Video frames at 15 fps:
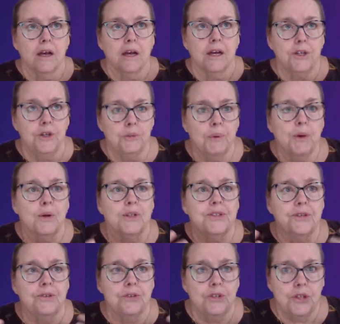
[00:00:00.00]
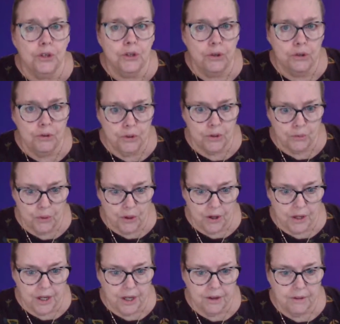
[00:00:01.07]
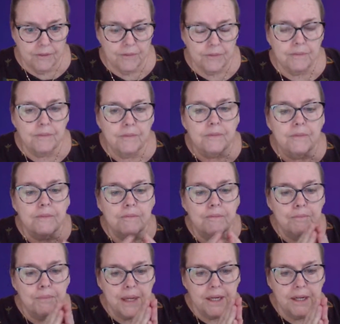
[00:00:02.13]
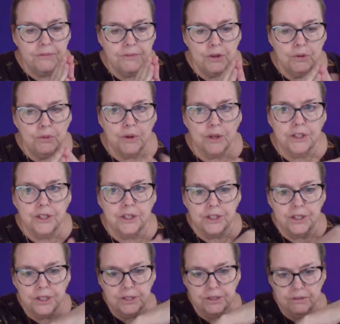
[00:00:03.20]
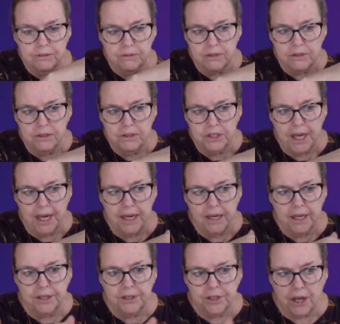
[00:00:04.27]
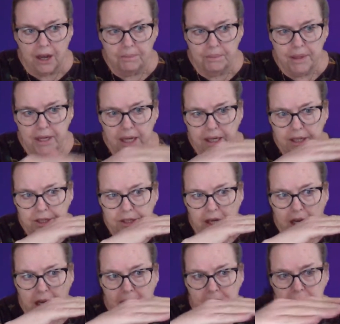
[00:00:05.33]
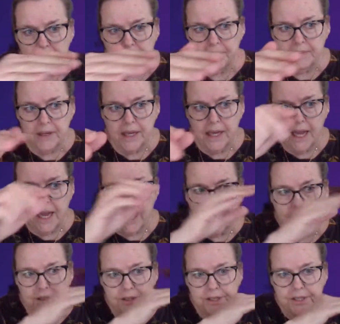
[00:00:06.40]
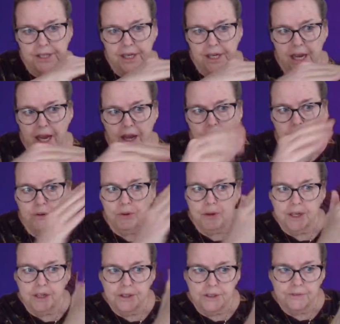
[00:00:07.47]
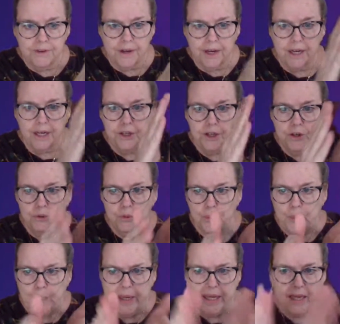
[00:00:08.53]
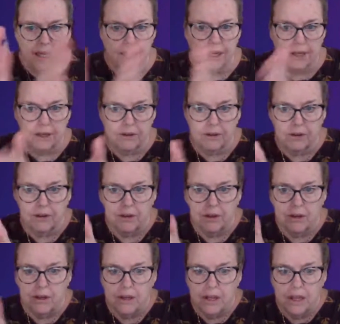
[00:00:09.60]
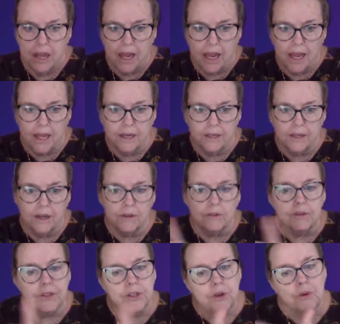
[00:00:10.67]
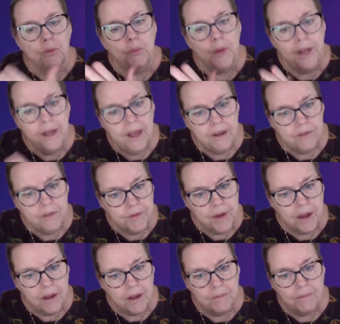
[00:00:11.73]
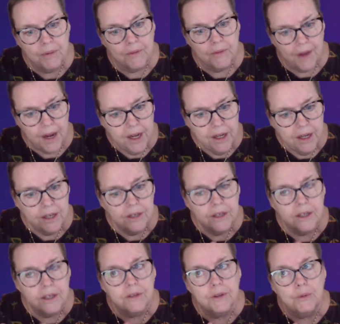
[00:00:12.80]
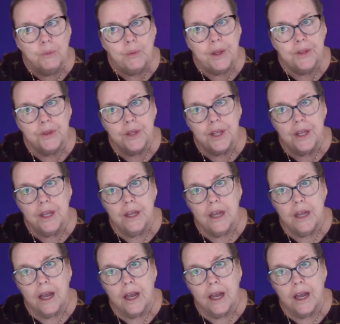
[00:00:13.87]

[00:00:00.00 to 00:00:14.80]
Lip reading: new person to the work. But if you were to just take a topic at a time and see how you can divide your week. And so we have provided with the